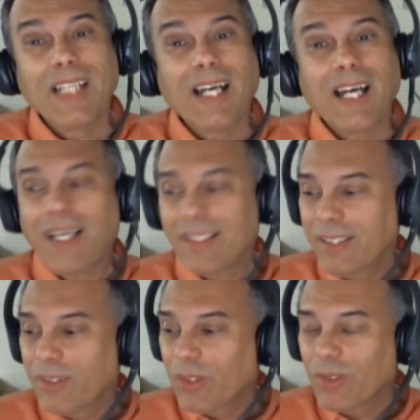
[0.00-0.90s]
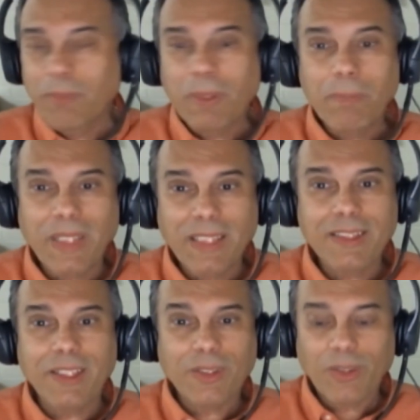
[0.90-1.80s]
There are going to be beings
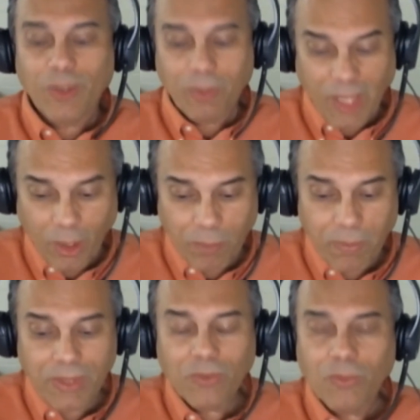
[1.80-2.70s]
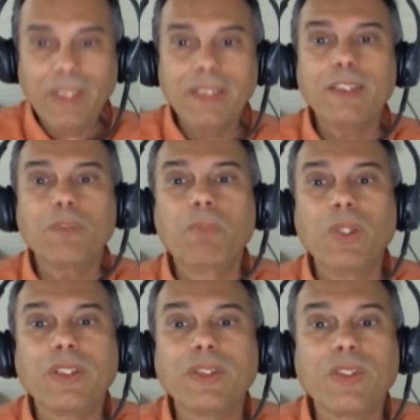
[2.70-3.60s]
there. They're going to be helping you read this
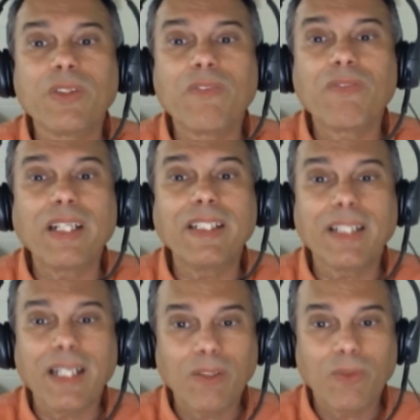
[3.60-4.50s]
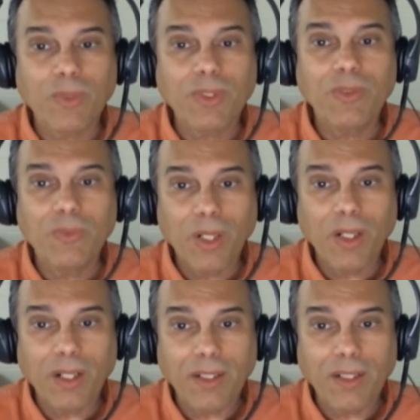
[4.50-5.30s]
book, and you're going to find out where you were.